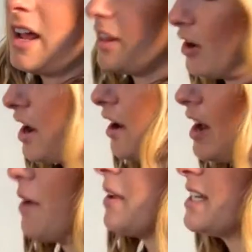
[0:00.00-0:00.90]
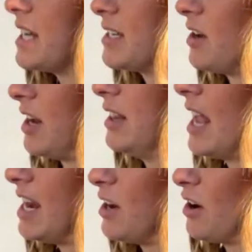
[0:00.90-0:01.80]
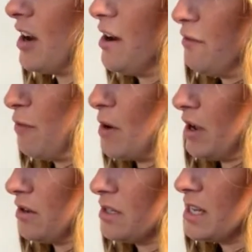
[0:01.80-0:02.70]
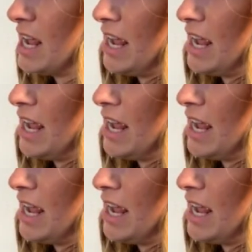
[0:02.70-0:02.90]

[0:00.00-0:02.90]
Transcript: lightener in foils.